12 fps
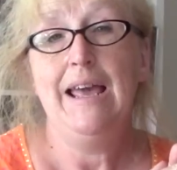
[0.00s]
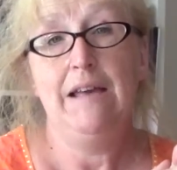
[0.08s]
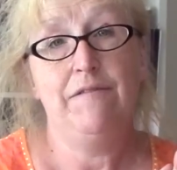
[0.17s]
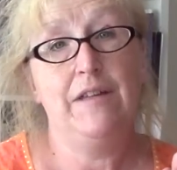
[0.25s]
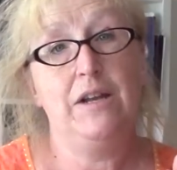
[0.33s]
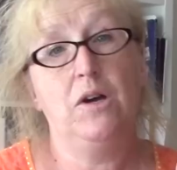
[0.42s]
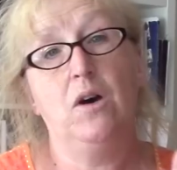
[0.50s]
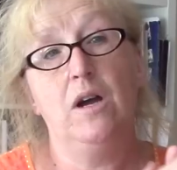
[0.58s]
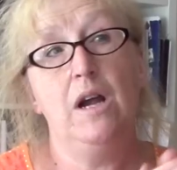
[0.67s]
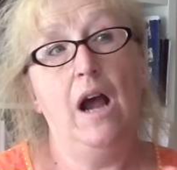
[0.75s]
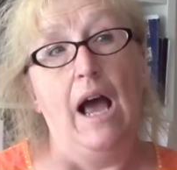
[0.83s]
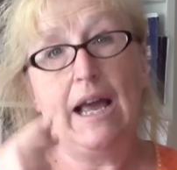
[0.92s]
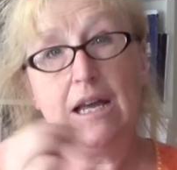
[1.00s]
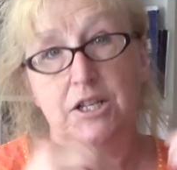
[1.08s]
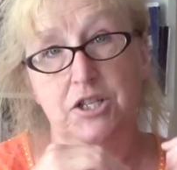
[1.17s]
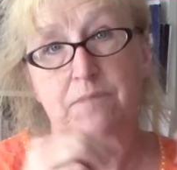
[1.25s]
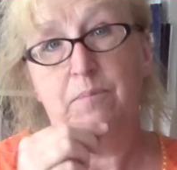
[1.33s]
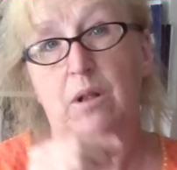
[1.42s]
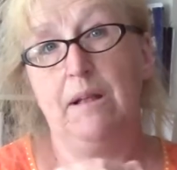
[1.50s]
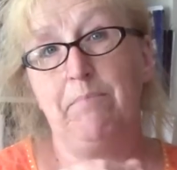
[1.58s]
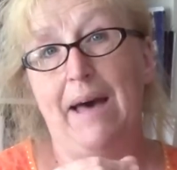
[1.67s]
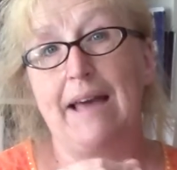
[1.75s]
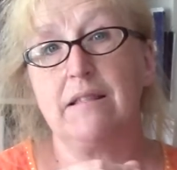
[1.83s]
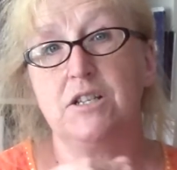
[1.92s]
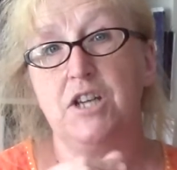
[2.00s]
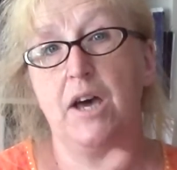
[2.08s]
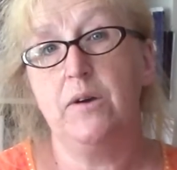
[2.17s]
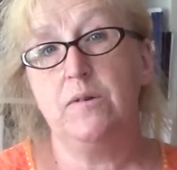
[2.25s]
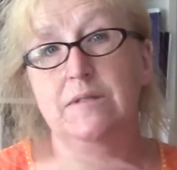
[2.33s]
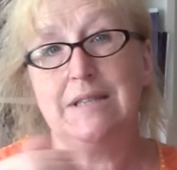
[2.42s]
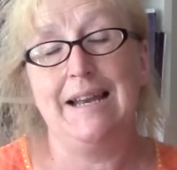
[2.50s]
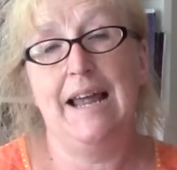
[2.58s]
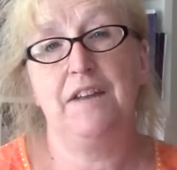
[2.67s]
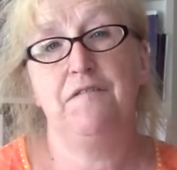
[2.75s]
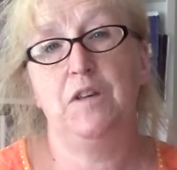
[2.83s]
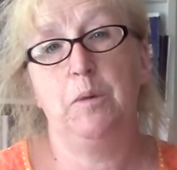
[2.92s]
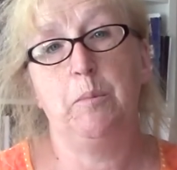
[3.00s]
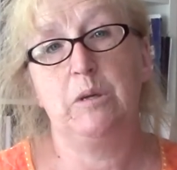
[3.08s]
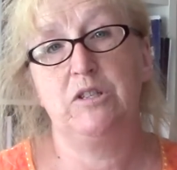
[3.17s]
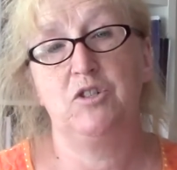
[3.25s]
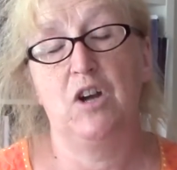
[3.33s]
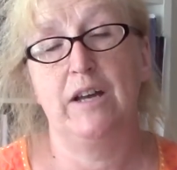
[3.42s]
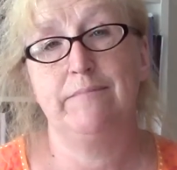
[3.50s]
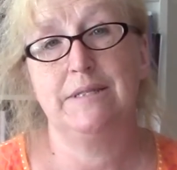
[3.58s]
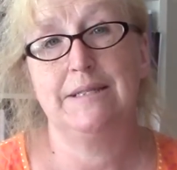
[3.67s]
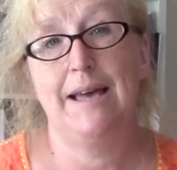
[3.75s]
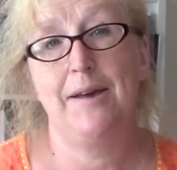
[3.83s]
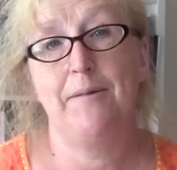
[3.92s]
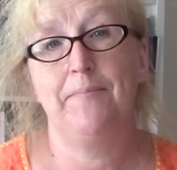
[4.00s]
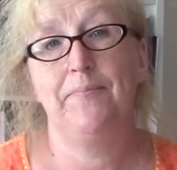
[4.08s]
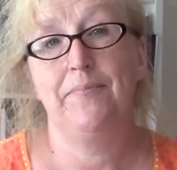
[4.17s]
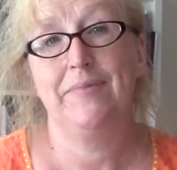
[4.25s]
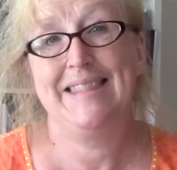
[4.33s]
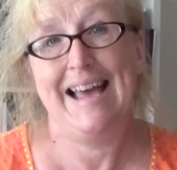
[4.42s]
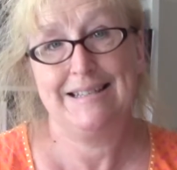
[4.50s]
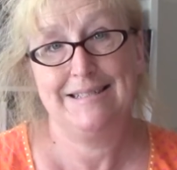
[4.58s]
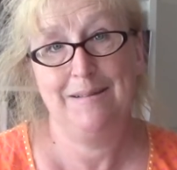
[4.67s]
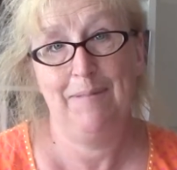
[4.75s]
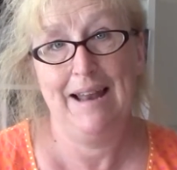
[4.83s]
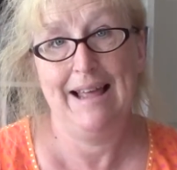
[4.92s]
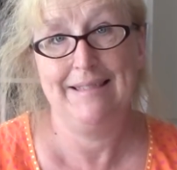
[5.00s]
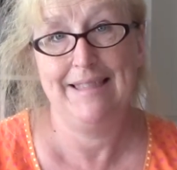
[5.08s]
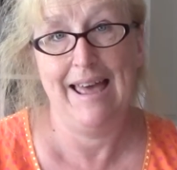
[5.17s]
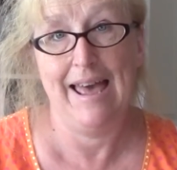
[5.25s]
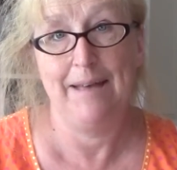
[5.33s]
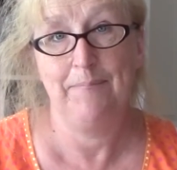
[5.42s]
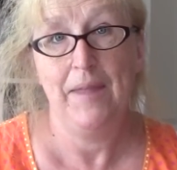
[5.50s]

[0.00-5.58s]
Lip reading: If they're not, I can just pull up back the toes and add a few more stripes. So that's the plan there.